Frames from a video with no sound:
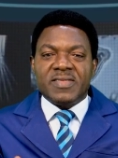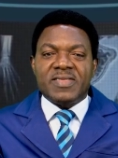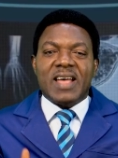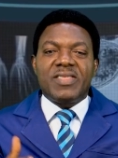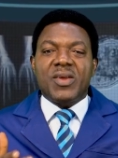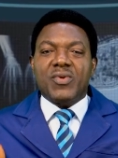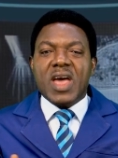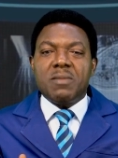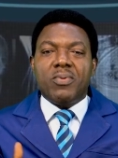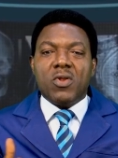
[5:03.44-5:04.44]
that the
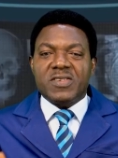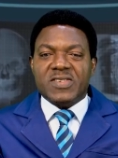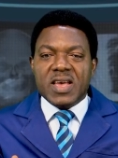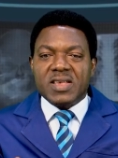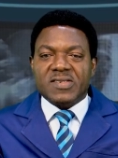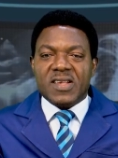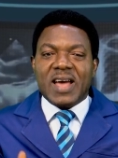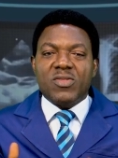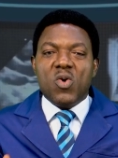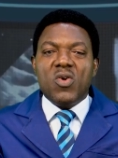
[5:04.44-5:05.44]
red blood cells
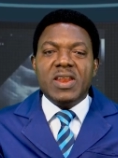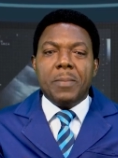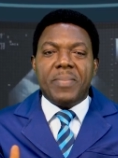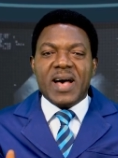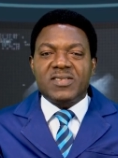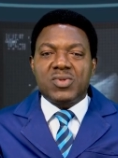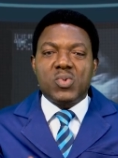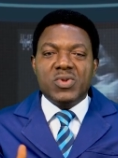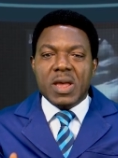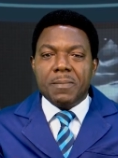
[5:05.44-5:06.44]
can only pass
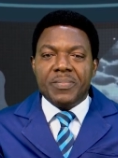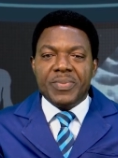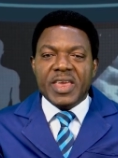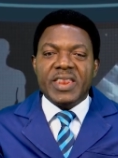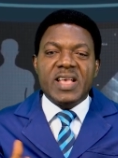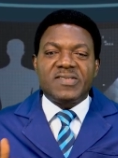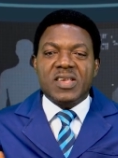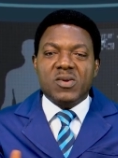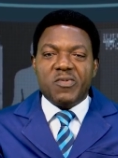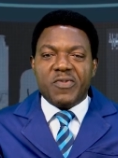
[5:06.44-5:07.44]
through them in a
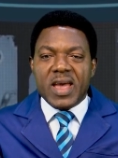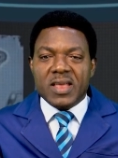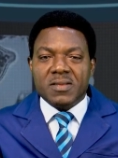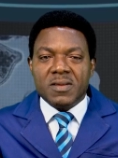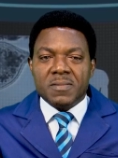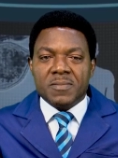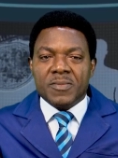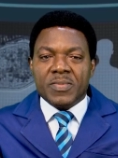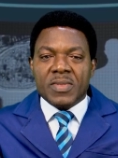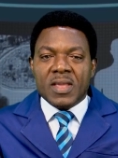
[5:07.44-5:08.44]
single file.
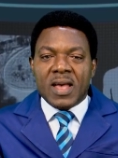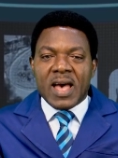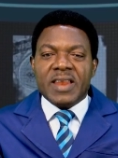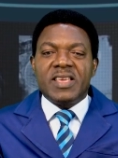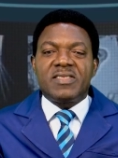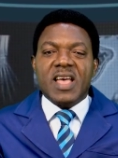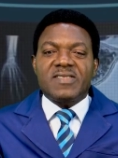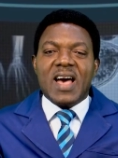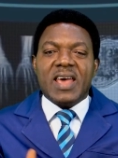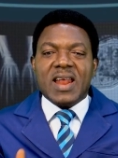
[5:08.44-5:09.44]
And it
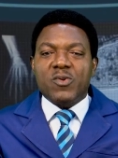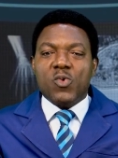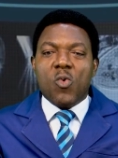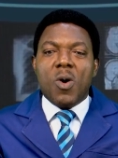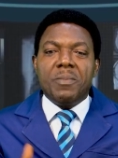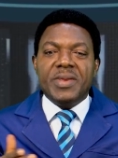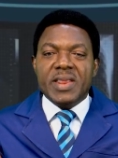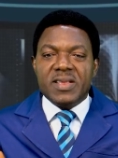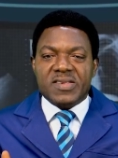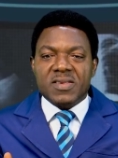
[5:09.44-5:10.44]
takes around 1
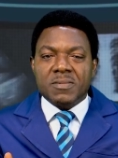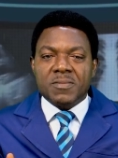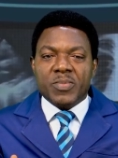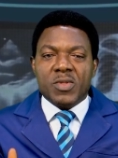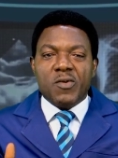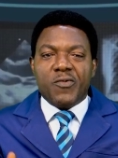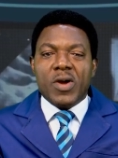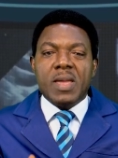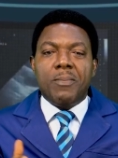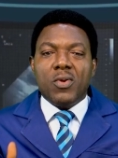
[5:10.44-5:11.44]
minute
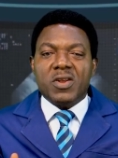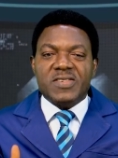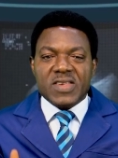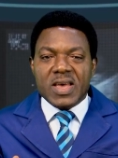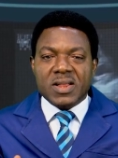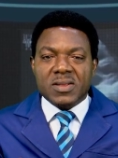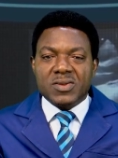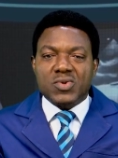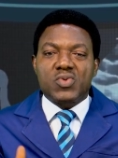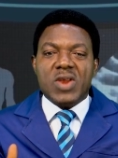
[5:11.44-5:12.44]
for a blood cell
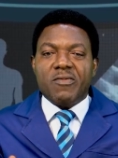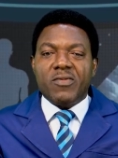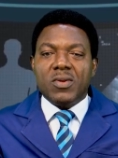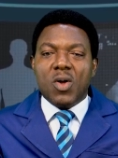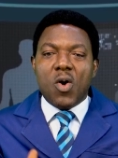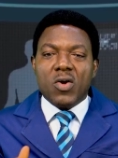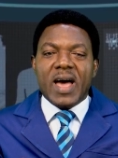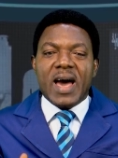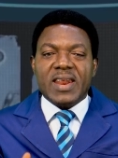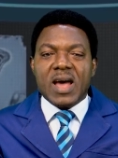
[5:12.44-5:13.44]
to travel all
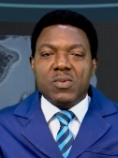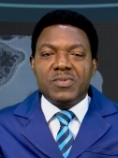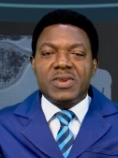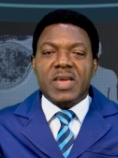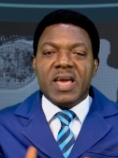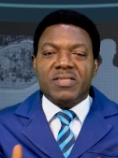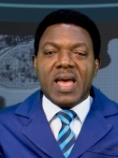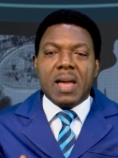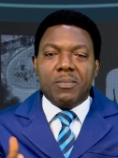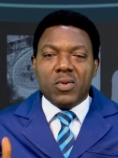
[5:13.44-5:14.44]
around the
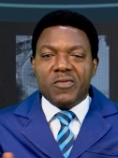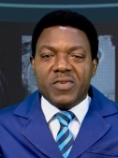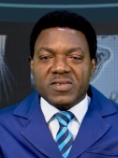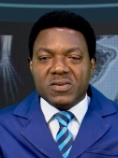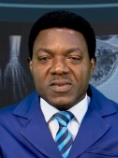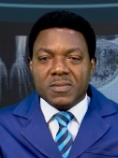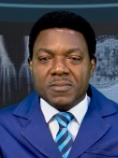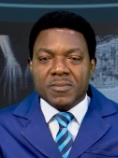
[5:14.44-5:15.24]
entire blood vessels.